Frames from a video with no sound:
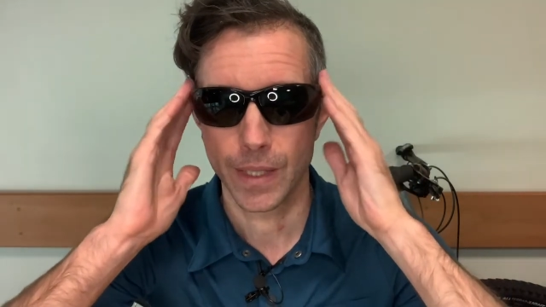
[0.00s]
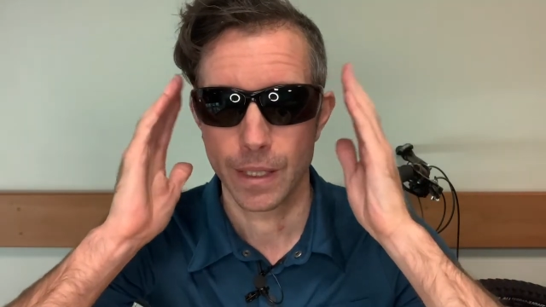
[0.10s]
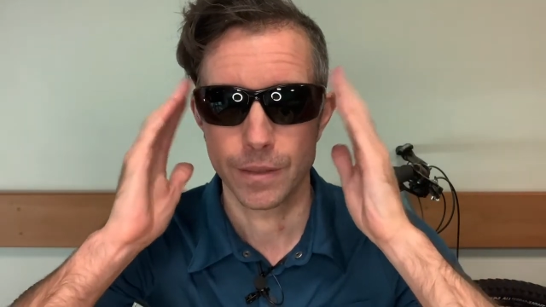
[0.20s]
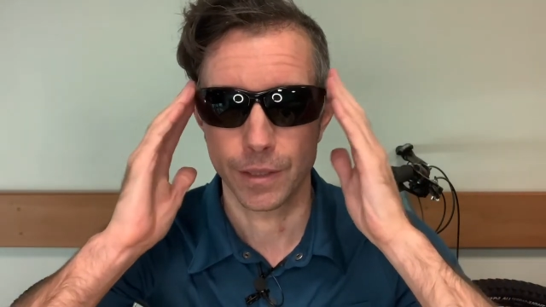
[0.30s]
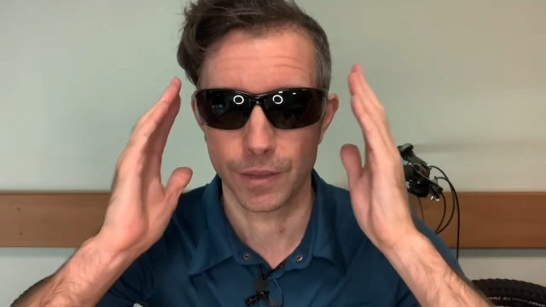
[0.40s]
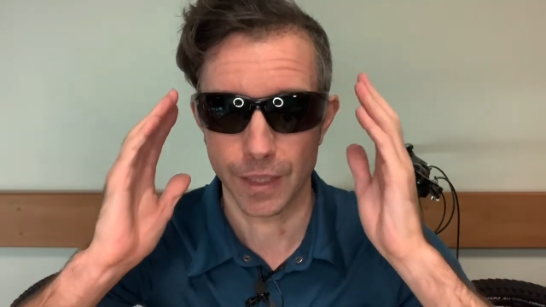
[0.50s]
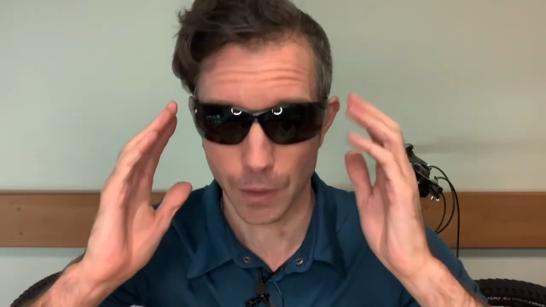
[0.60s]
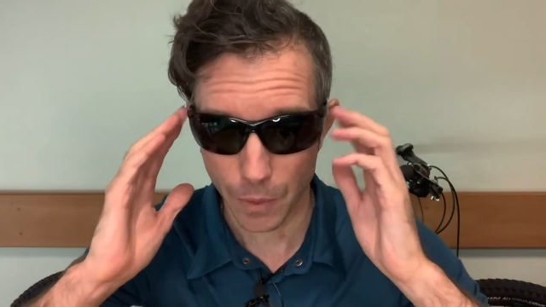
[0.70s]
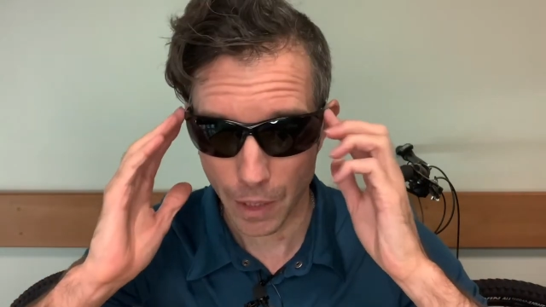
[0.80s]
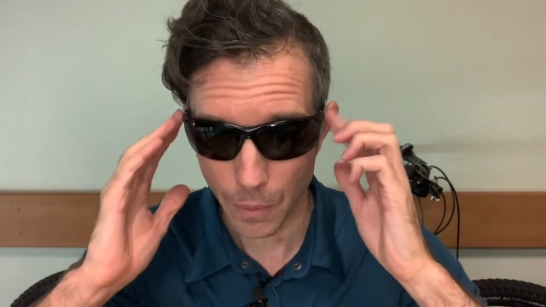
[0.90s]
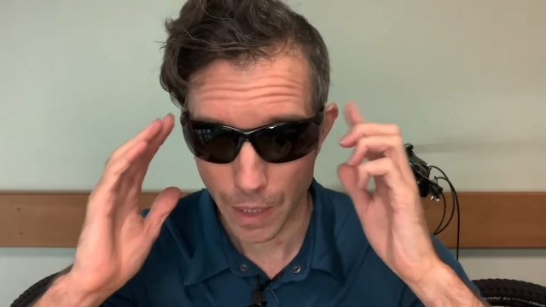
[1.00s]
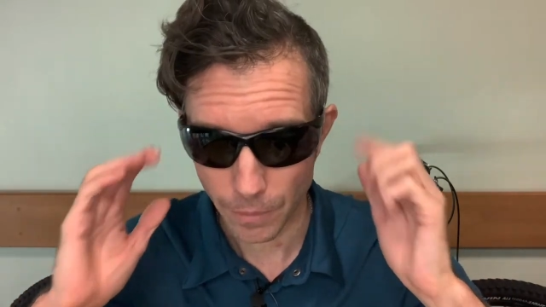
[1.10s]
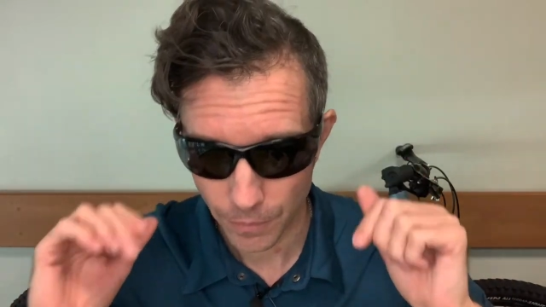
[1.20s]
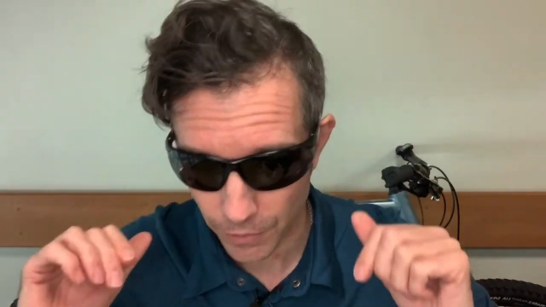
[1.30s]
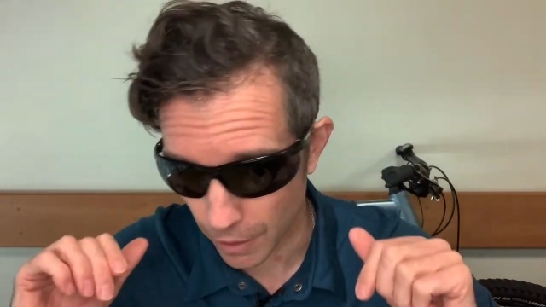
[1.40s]
to sit quite well.
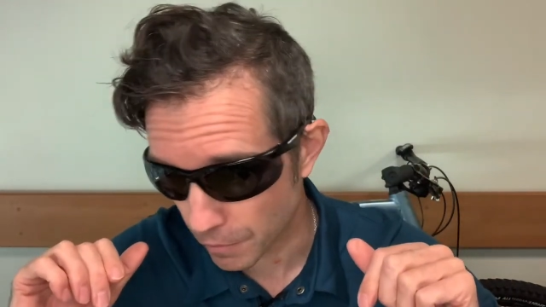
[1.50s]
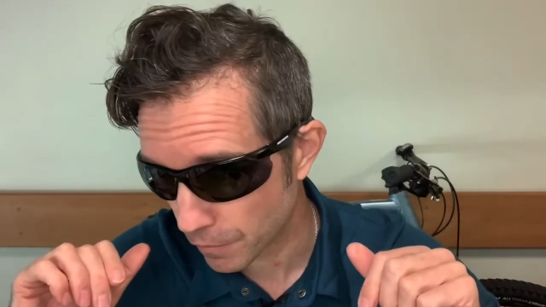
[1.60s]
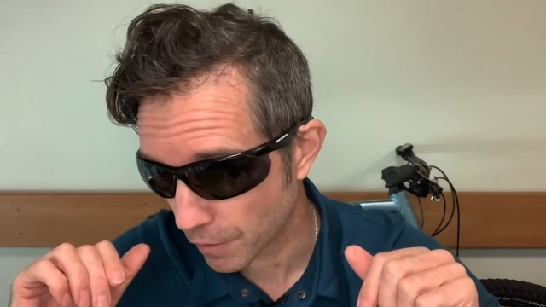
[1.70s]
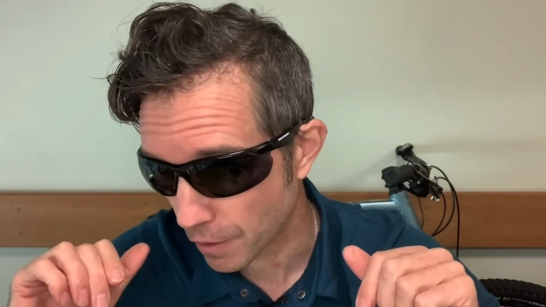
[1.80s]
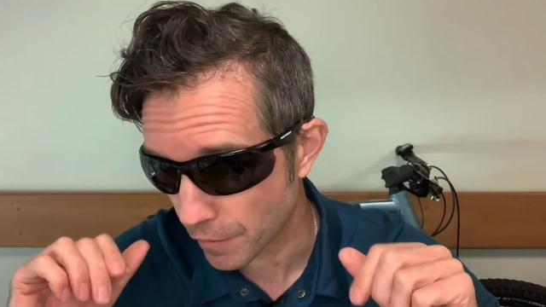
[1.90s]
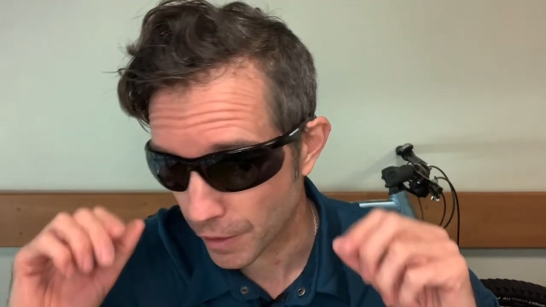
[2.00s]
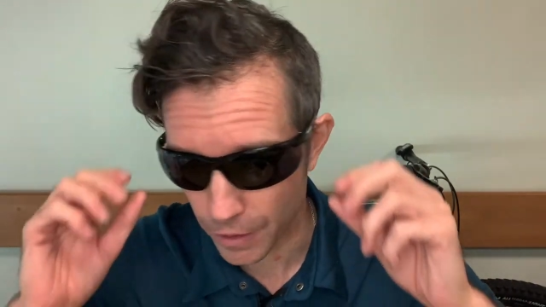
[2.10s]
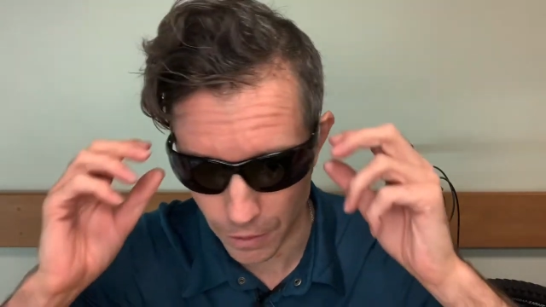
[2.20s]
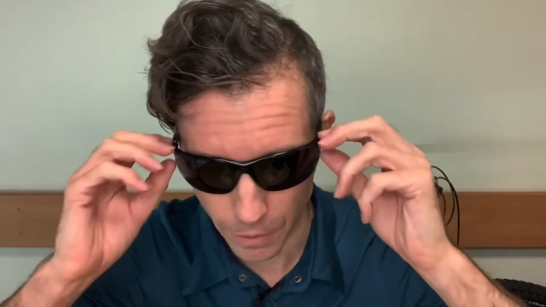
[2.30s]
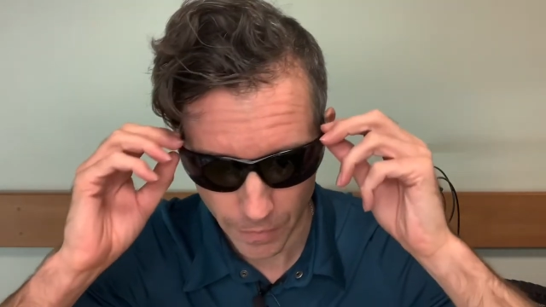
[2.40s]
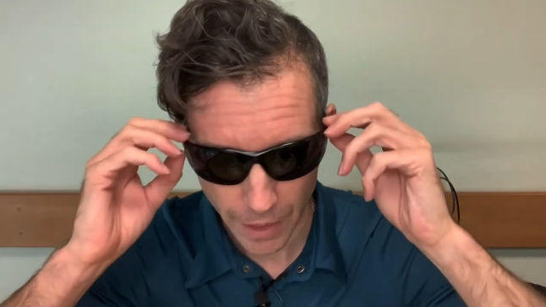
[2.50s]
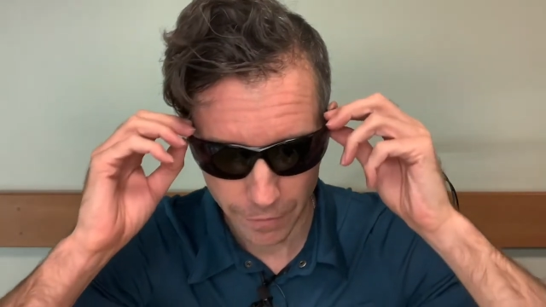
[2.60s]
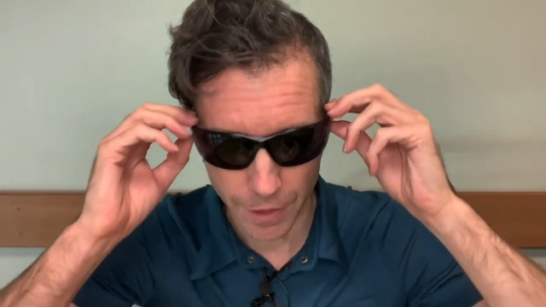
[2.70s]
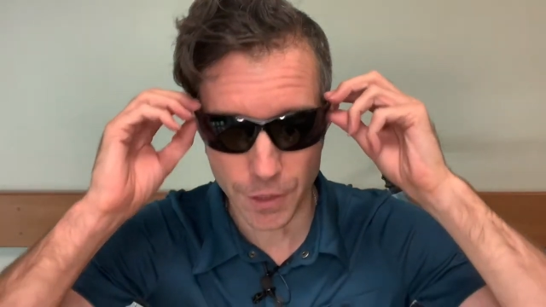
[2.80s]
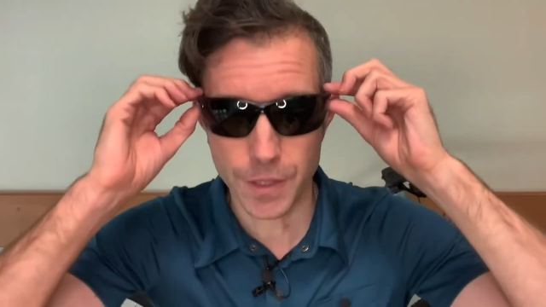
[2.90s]
So very, very cool. If I
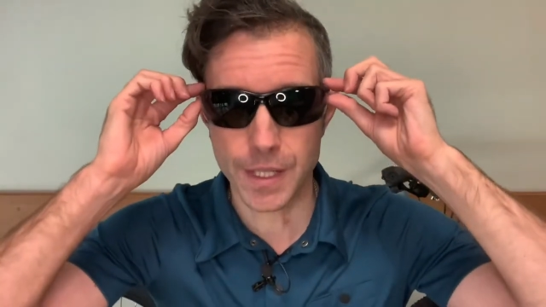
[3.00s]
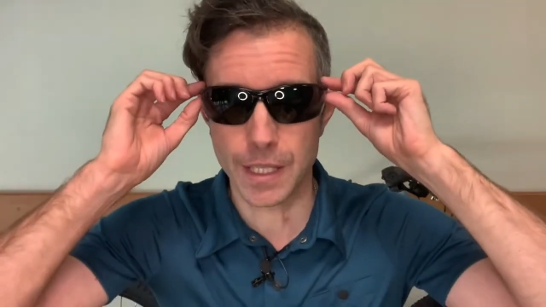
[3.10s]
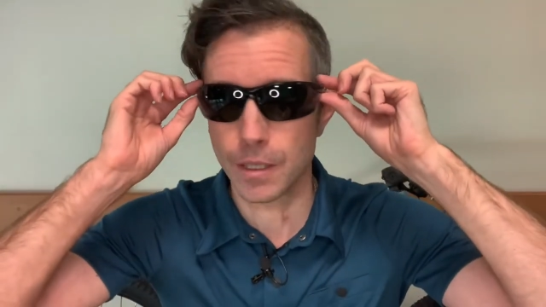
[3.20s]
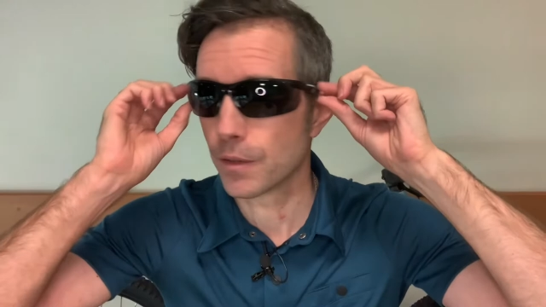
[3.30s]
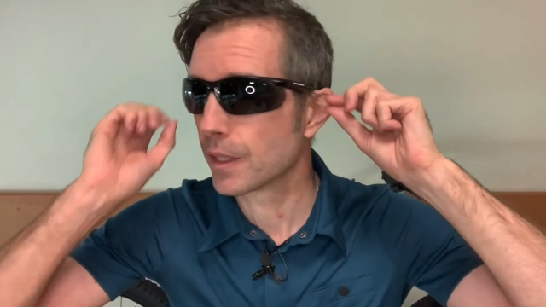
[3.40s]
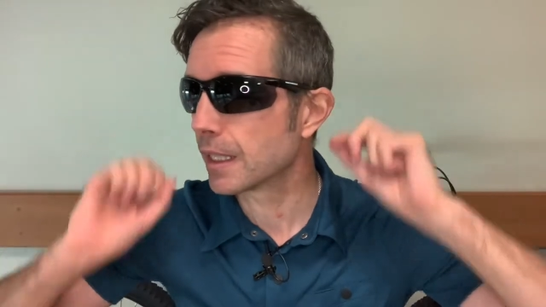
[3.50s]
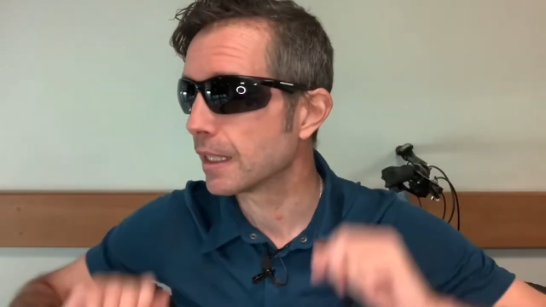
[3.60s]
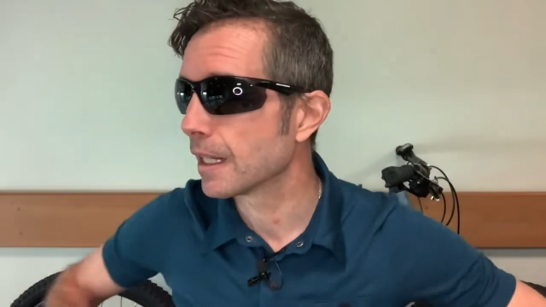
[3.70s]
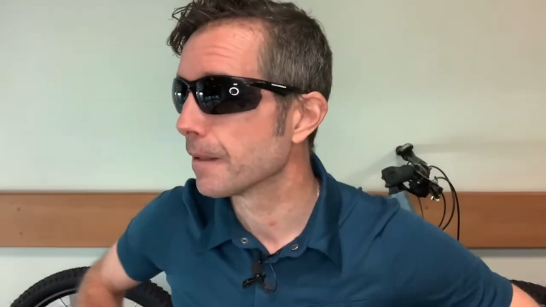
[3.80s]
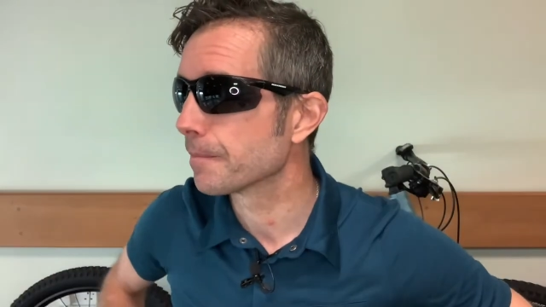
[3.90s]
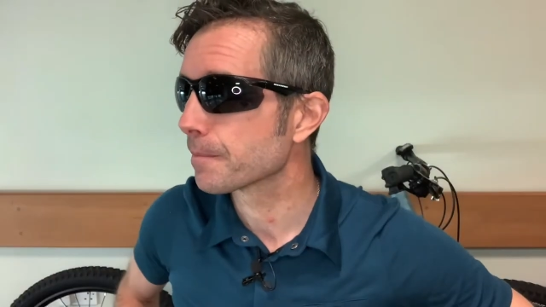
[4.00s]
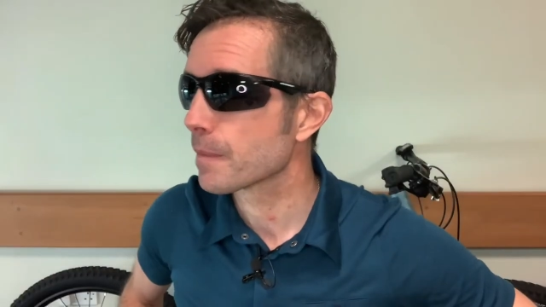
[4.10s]
just stick on the, um,